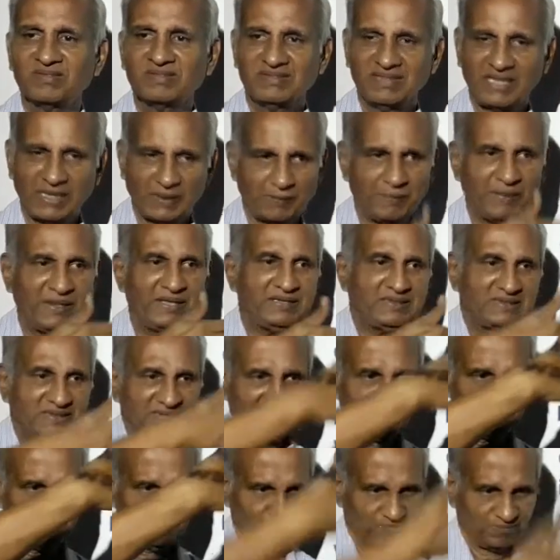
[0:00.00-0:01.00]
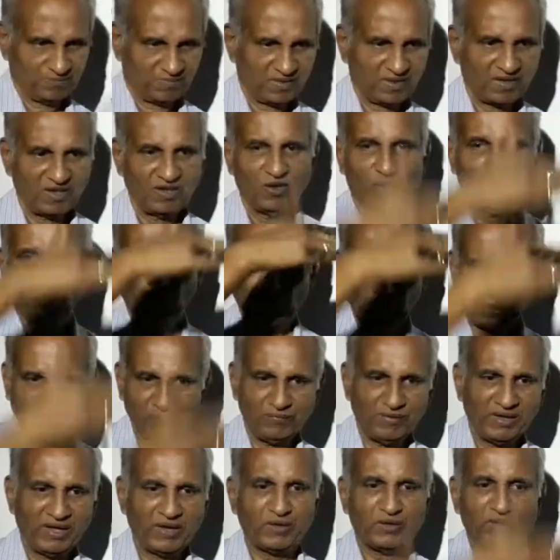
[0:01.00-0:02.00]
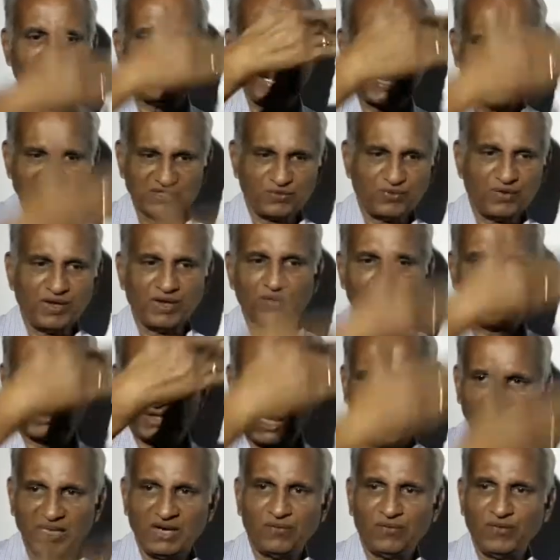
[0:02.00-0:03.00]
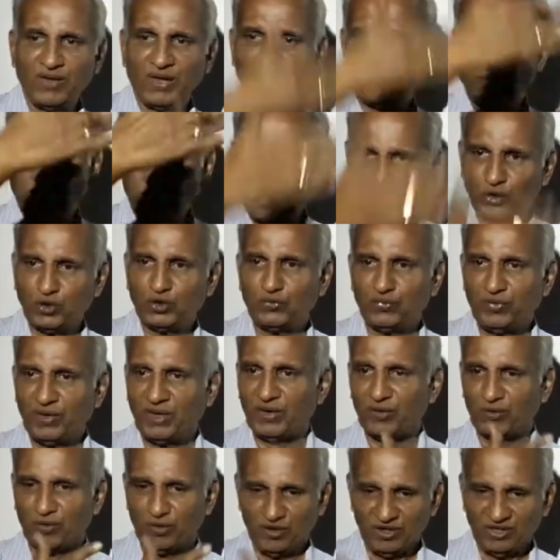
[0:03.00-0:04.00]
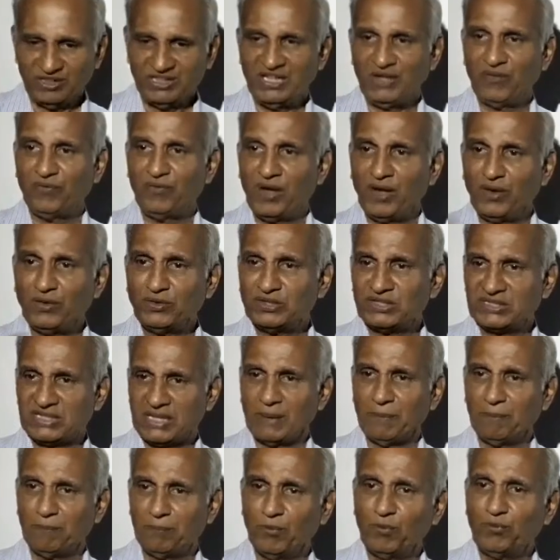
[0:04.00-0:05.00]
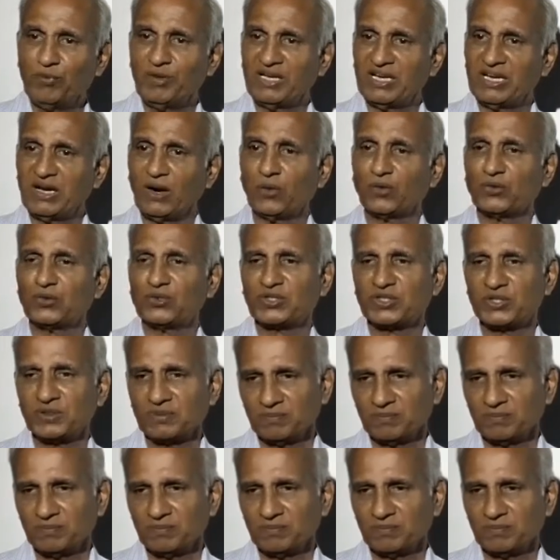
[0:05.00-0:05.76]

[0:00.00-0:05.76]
That means one wave, next wave, third wave, fourth wave. The waves keep moving out.